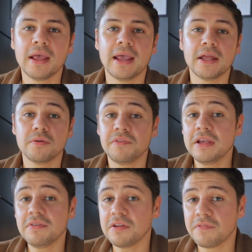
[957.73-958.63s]
and you've
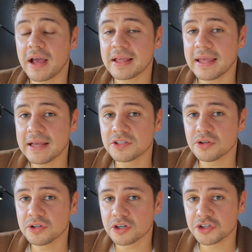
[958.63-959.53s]
even in fact
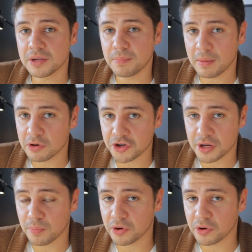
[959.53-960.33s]
canceled your gym membership